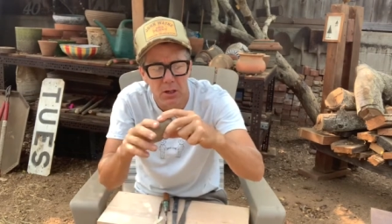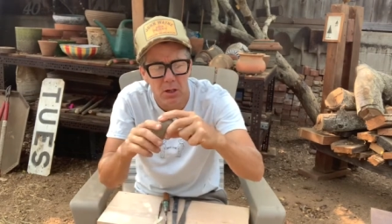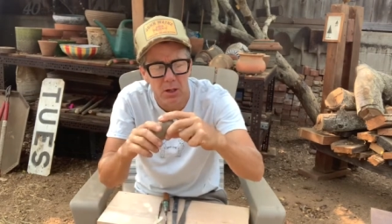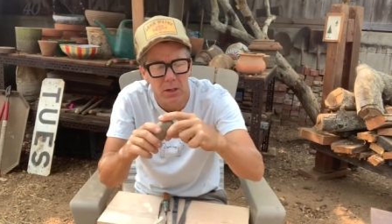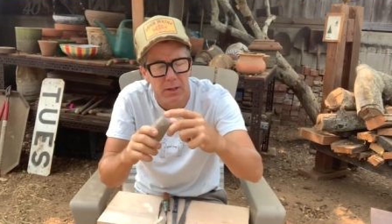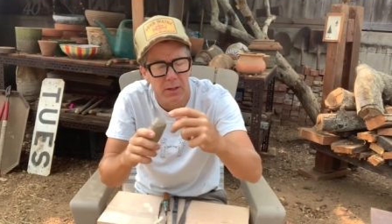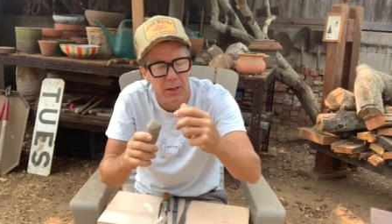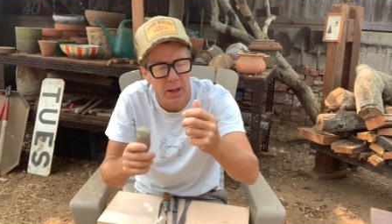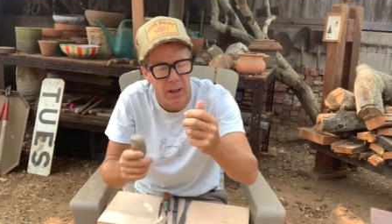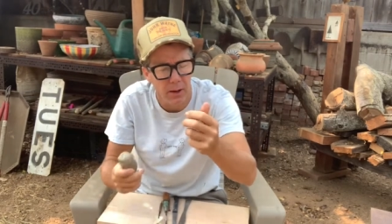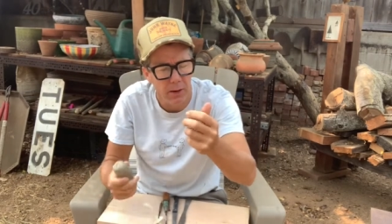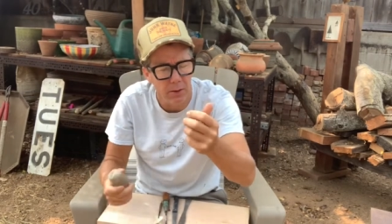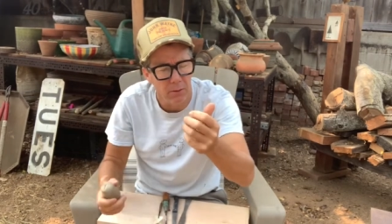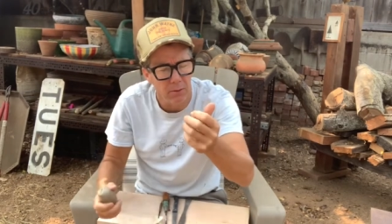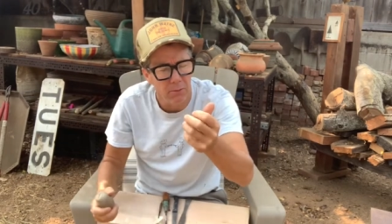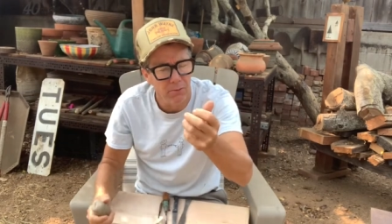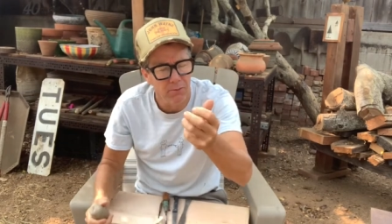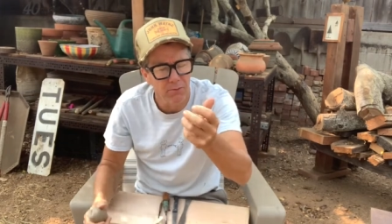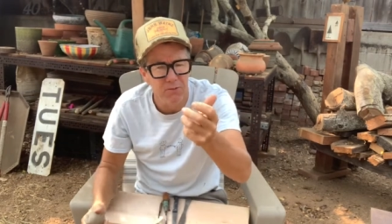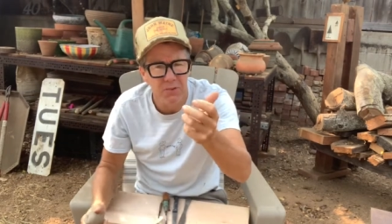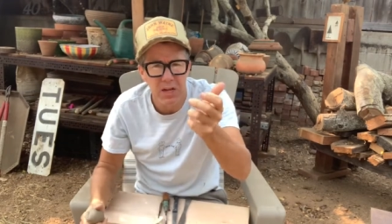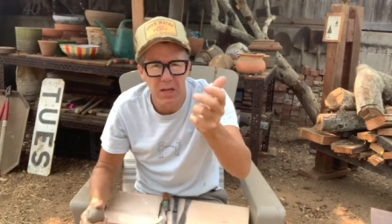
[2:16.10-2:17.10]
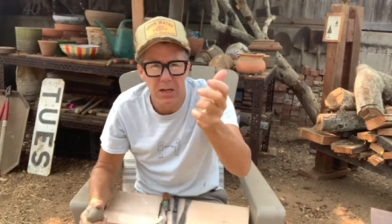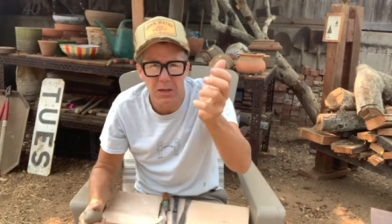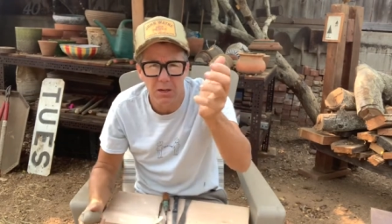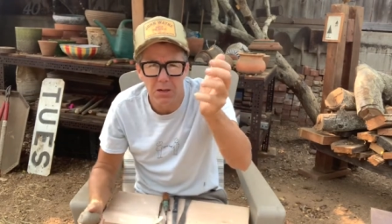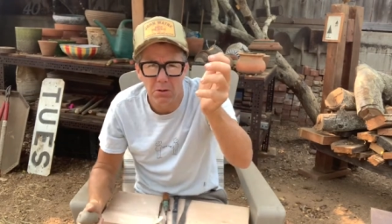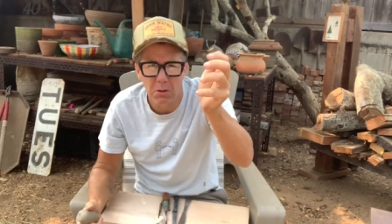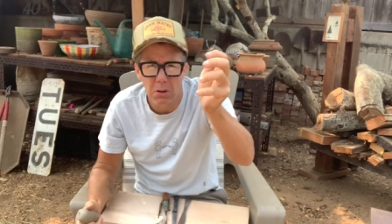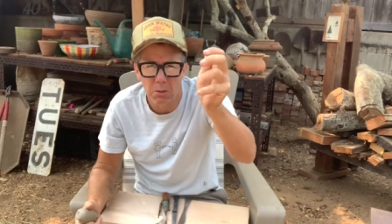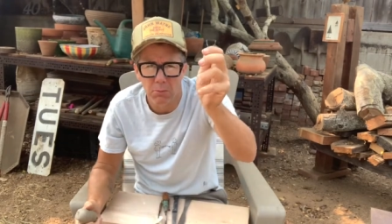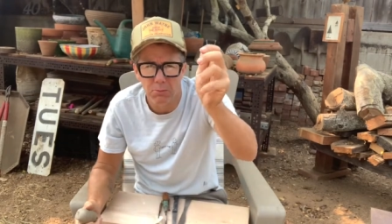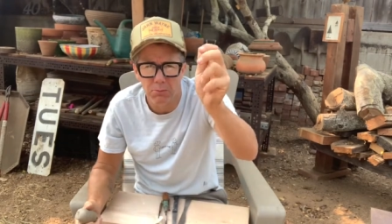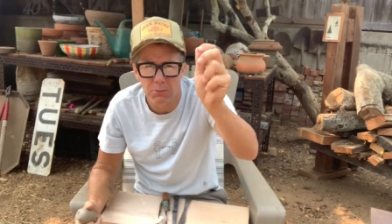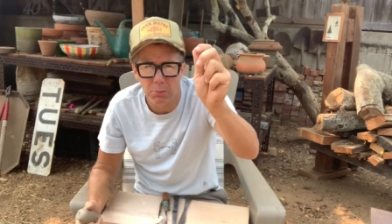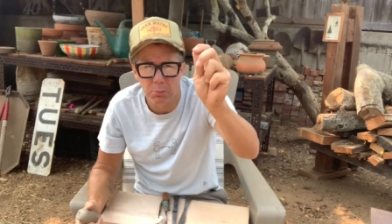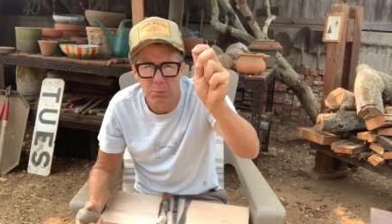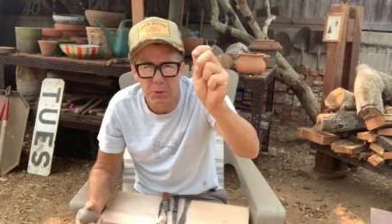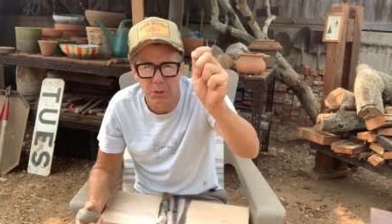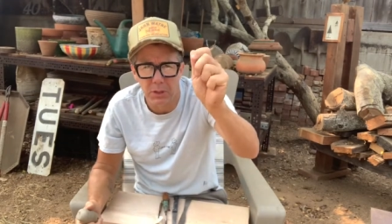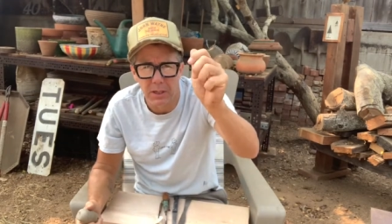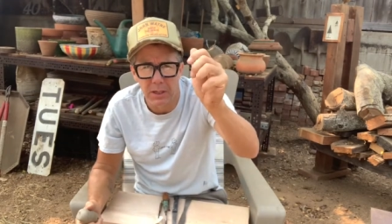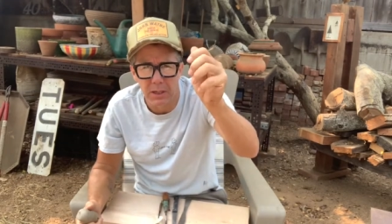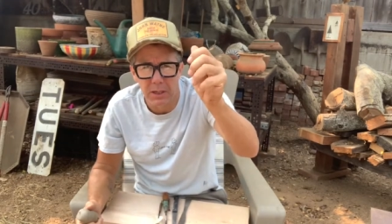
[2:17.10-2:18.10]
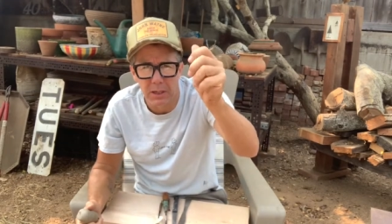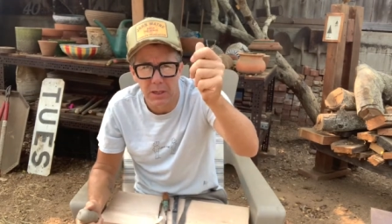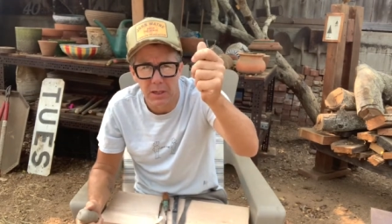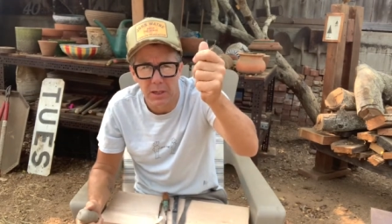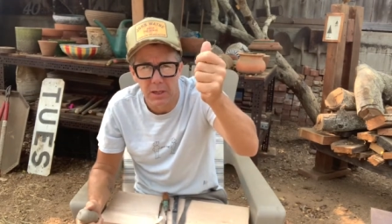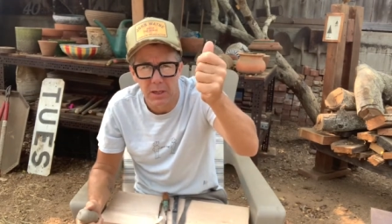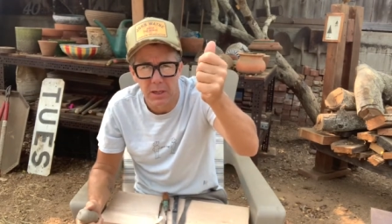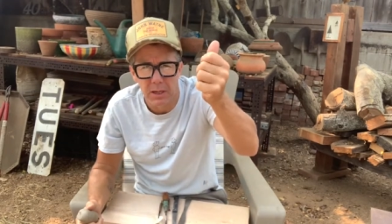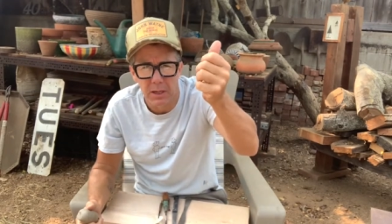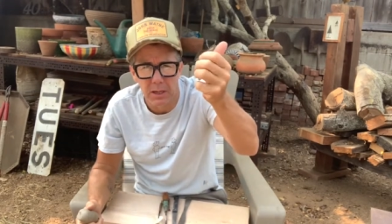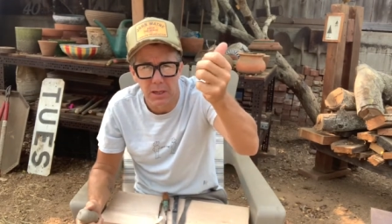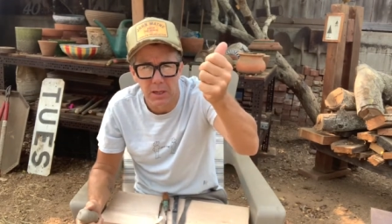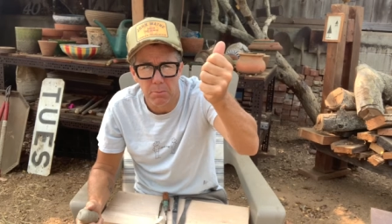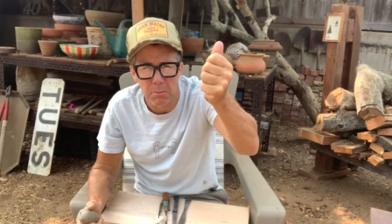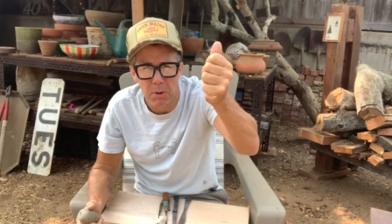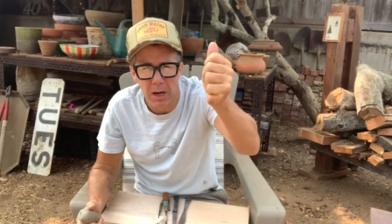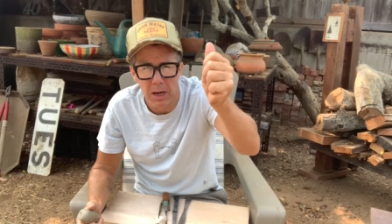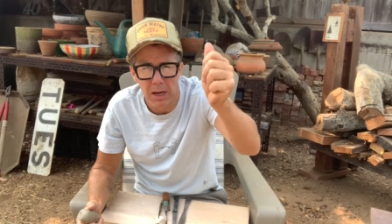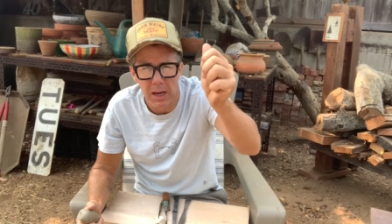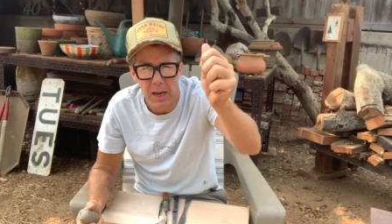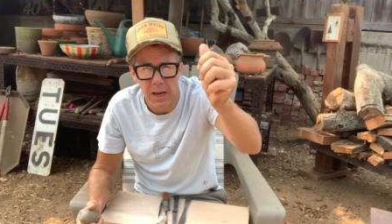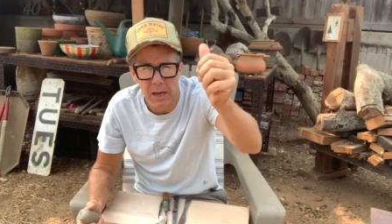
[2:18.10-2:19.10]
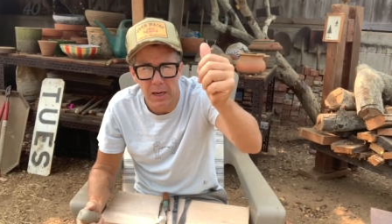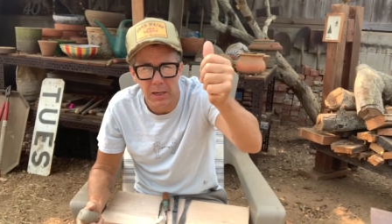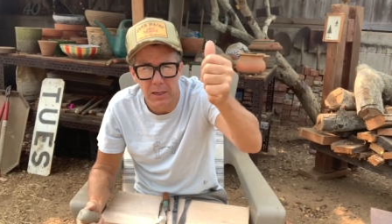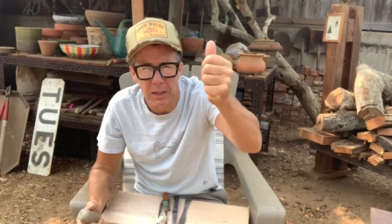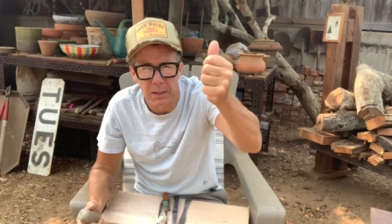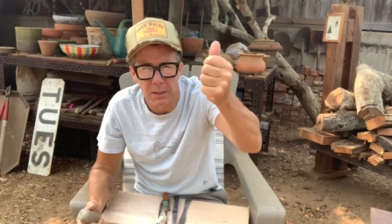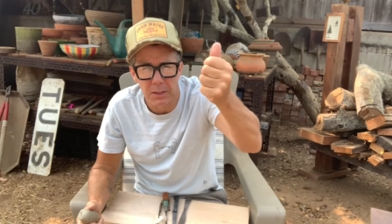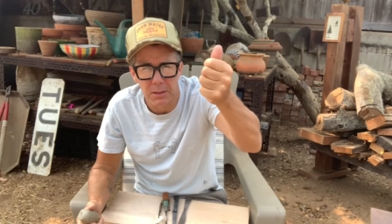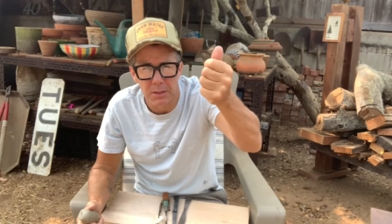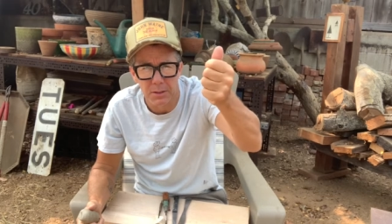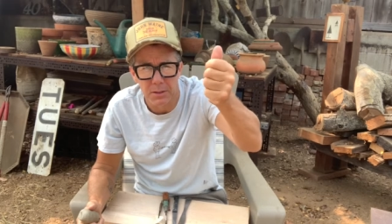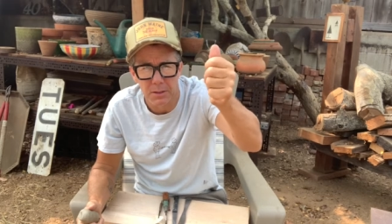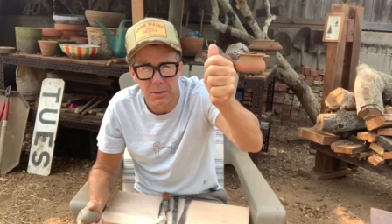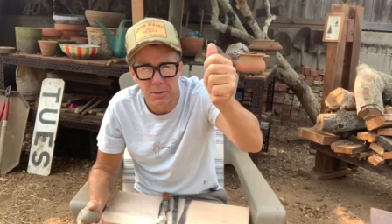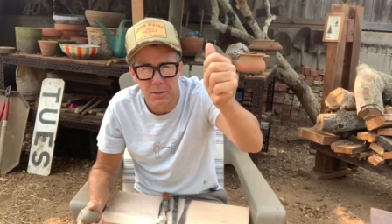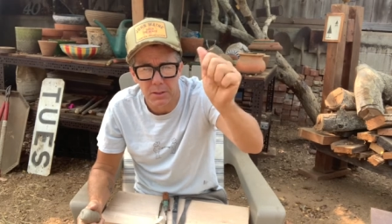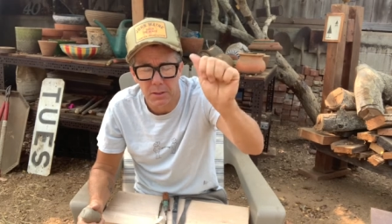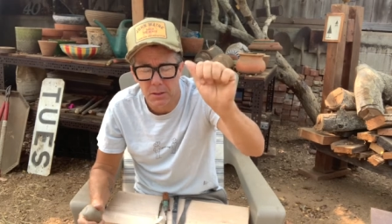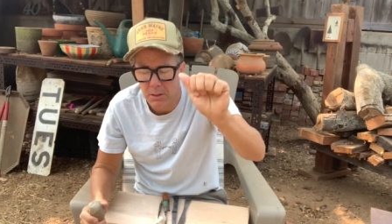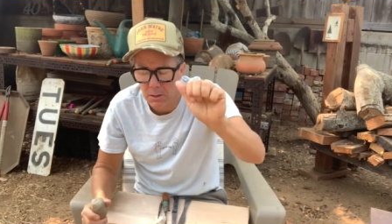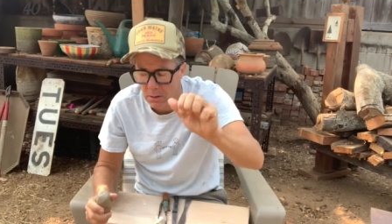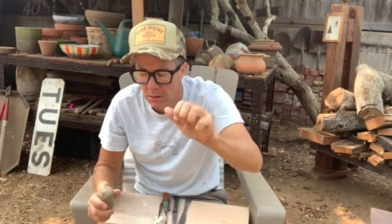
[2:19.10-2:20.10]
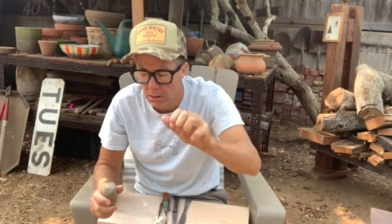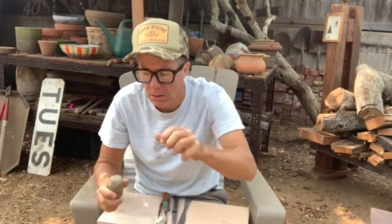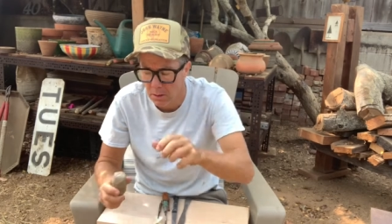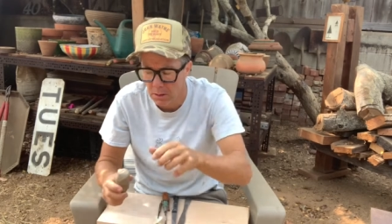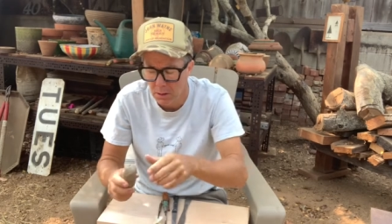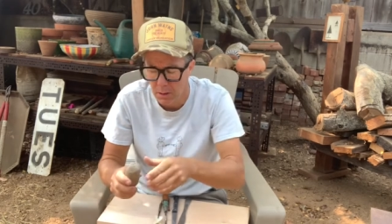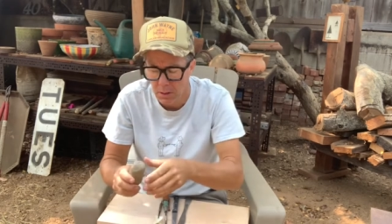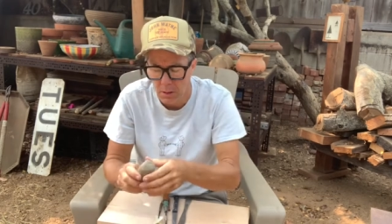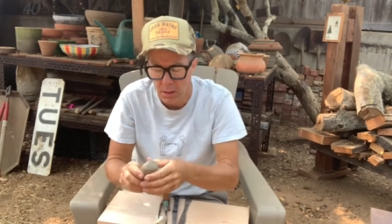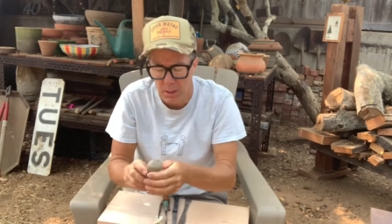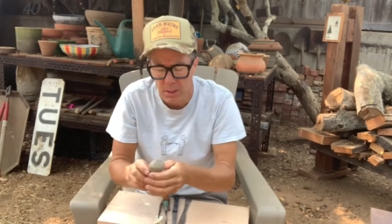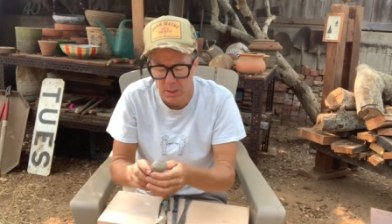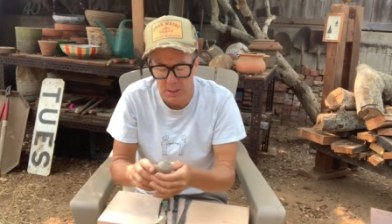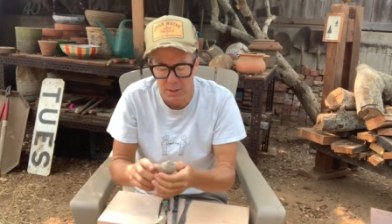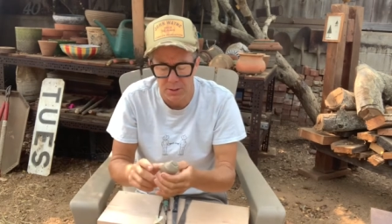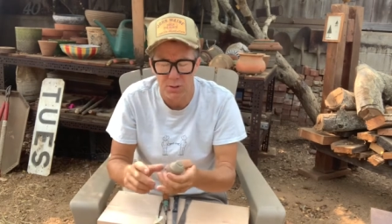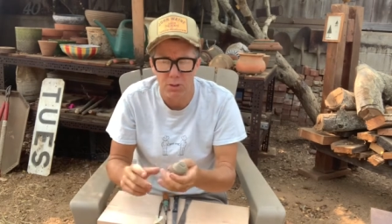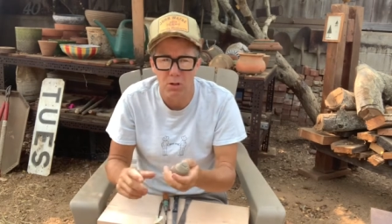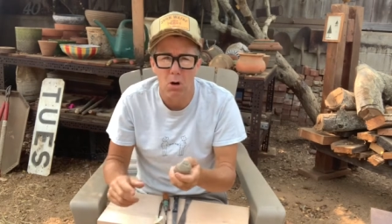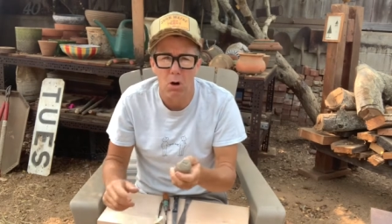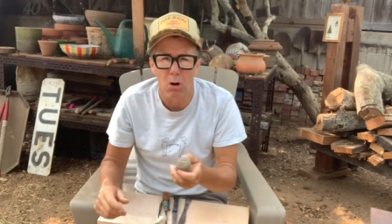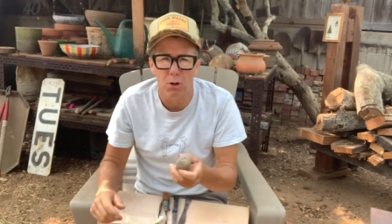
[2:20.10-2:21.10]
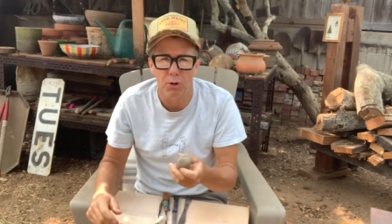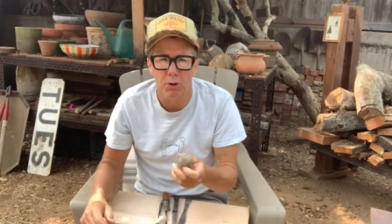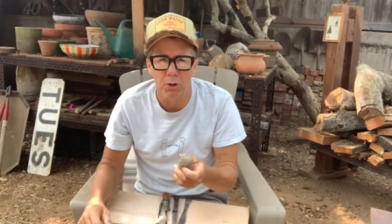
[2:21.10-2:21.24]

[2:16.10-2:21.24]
that it'll fit comfortably in my hand. That is called